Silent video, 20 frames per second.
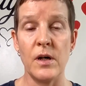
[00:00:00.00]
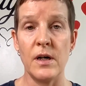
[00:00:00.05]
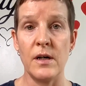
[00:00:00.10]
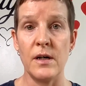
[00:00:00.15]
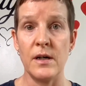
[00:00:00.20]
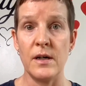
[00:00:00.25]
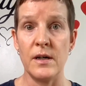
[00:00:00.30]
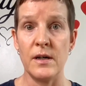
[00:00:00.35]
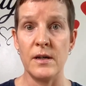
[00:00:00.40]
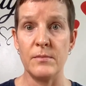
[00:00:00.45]

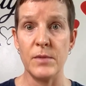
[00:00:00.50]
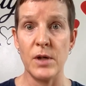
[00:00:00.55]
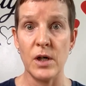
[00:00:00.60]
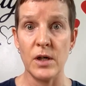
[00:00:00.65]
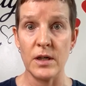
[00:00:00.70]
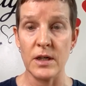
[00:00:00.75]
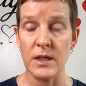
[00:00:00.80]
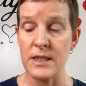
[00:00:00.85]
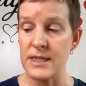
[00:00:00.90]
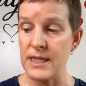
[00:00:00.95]

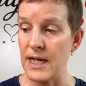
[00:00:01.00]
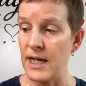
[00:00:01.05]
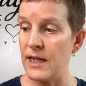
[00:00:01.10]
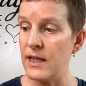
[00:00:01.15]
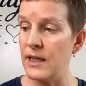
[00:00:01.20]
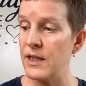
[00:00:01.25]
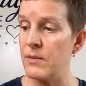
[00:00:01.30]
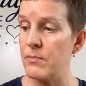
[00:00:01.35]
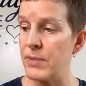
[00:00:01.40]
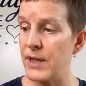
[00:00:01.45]
on a
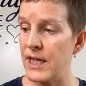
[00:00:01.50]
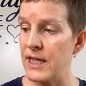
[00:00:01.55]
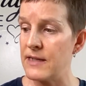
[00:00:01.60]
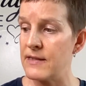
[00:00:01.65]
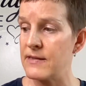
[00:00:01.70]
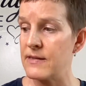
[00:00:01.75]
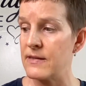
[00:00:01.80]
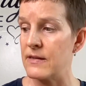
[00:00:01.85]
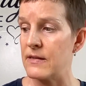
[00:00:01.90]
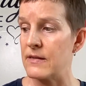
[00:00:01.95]
daily
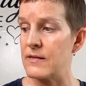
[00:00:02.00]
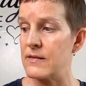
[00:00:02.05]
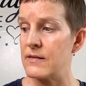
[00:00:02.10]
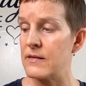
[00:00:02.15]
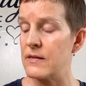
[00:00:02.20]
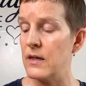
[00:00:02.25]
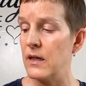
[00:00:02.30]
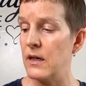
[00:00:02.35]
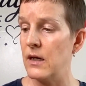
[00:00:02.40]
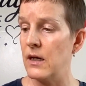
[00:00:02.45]

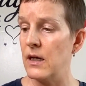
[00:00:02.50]
basis